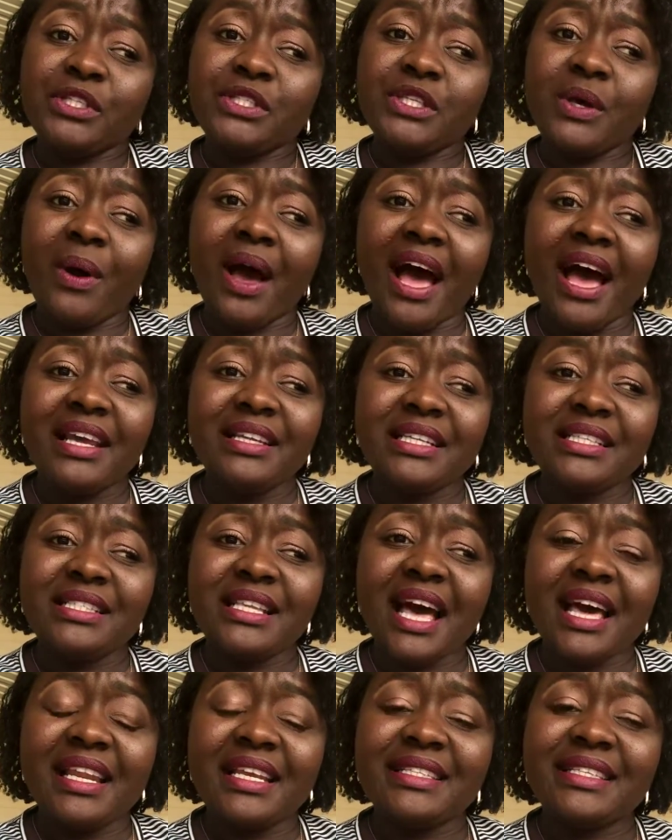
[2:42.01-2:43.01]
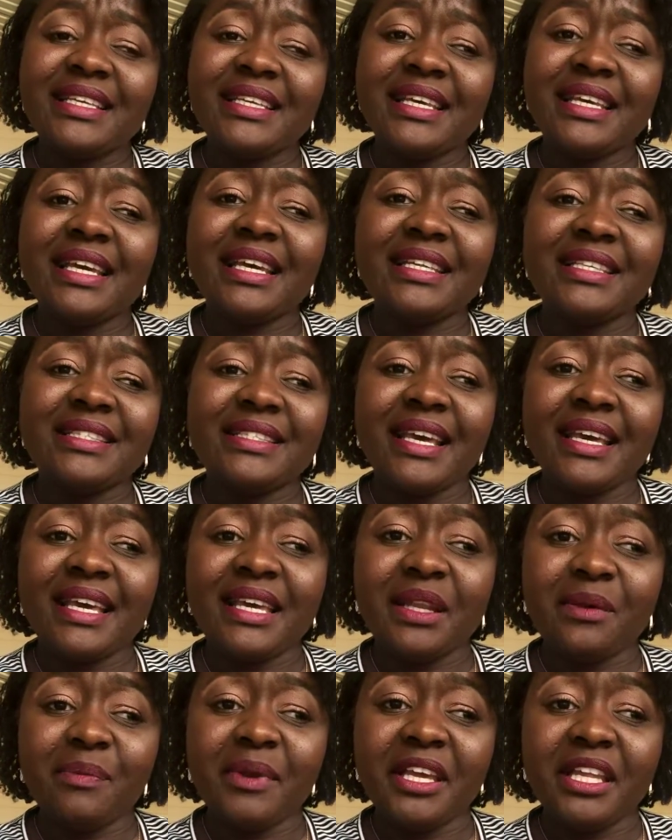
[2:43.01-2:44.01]
So I decided to get a
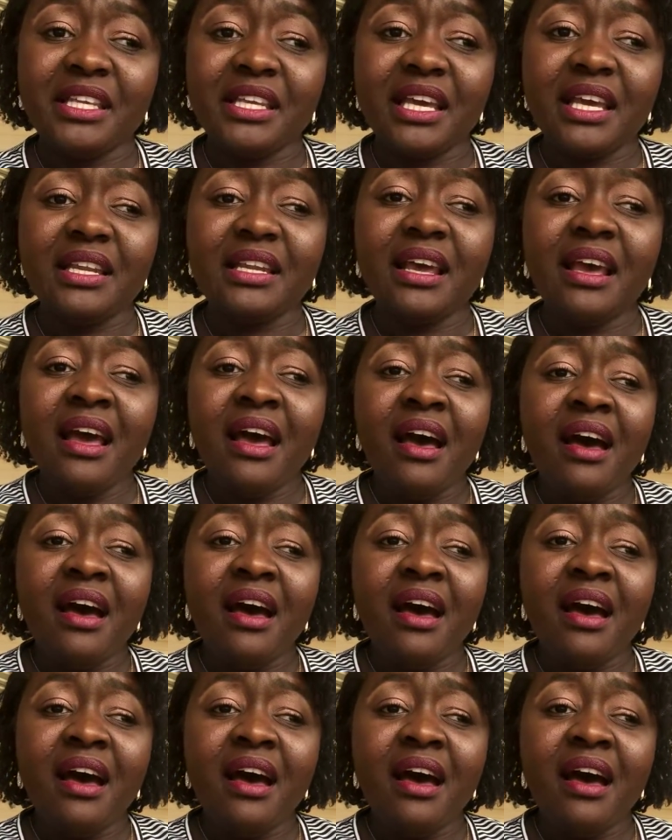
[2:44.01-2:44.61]
second opinion.